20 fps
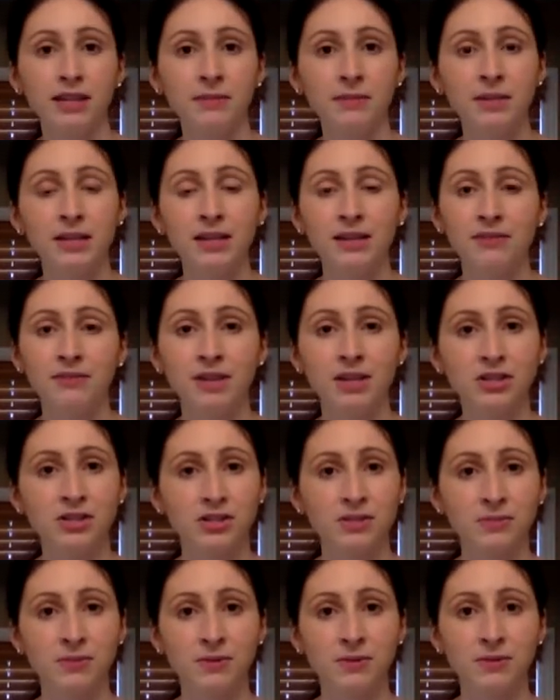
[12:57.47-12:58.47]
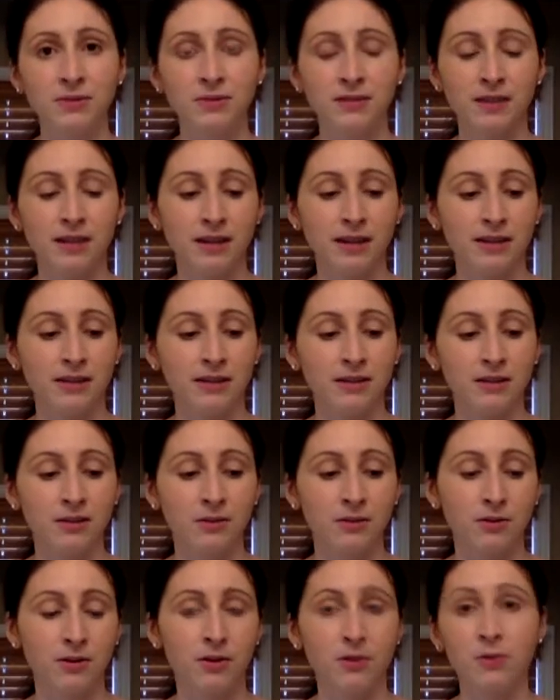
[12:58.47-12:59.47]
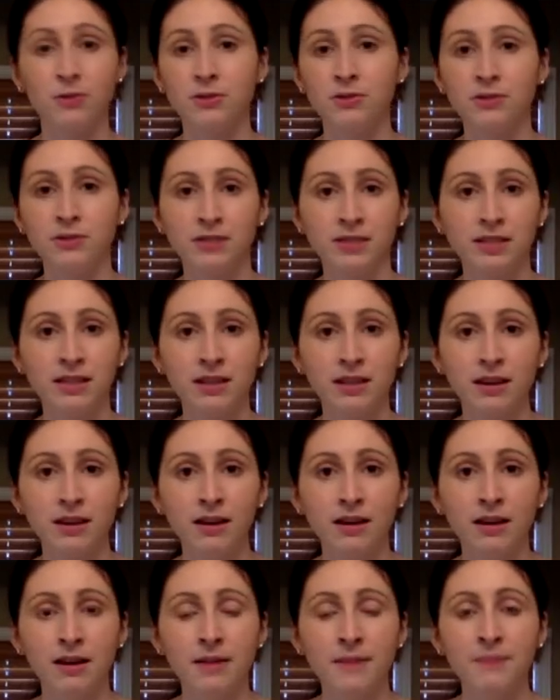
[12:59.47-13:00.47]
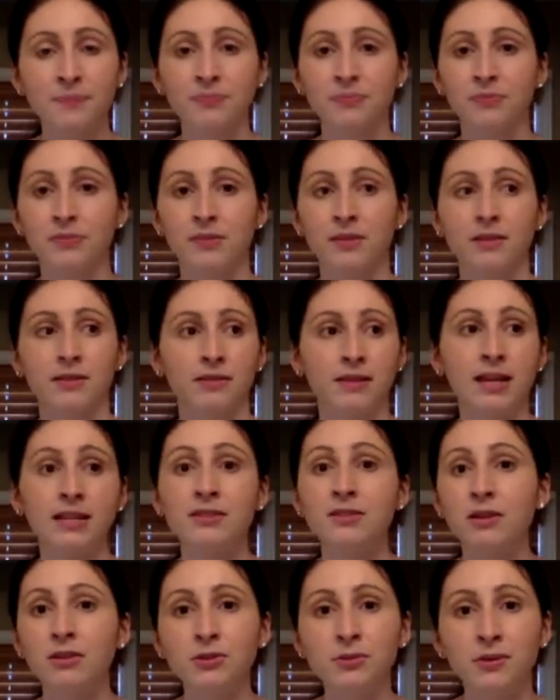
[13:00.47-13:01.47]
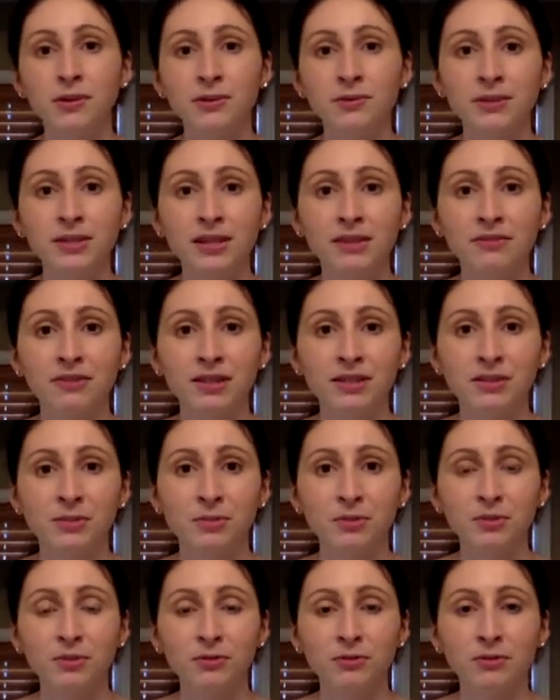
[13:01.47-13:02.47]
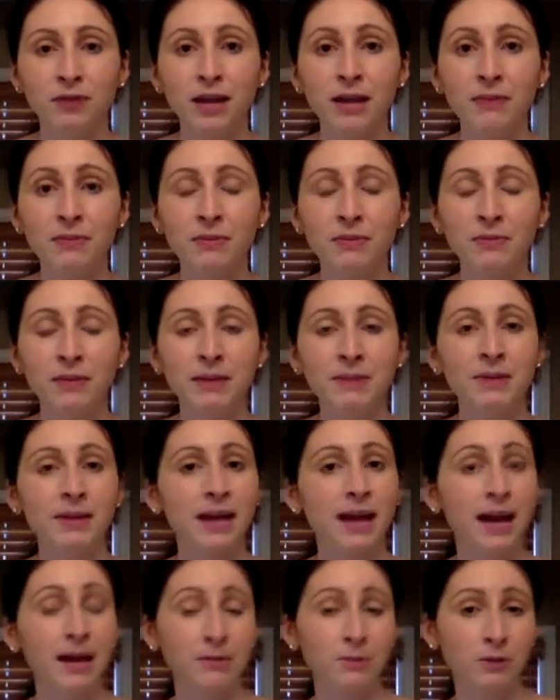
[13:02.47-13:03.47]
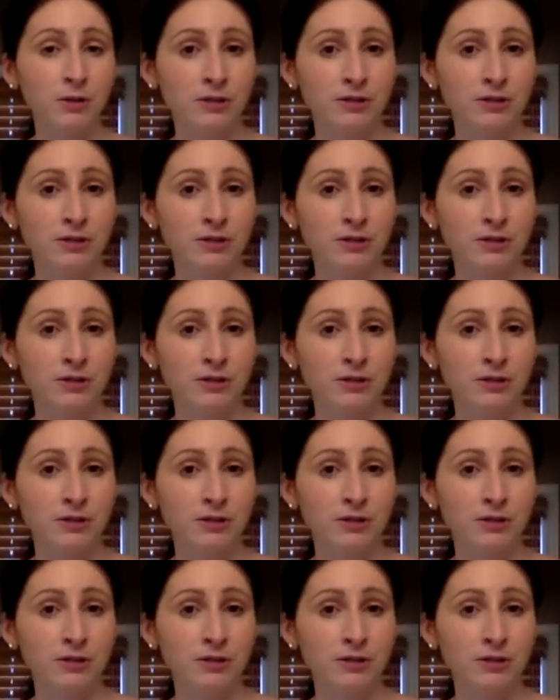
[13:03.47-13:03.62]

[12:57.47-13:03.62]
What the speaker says: meat and vegetables and, a corn tortilla, that's all 21-day fix approved, right? But maybe it had more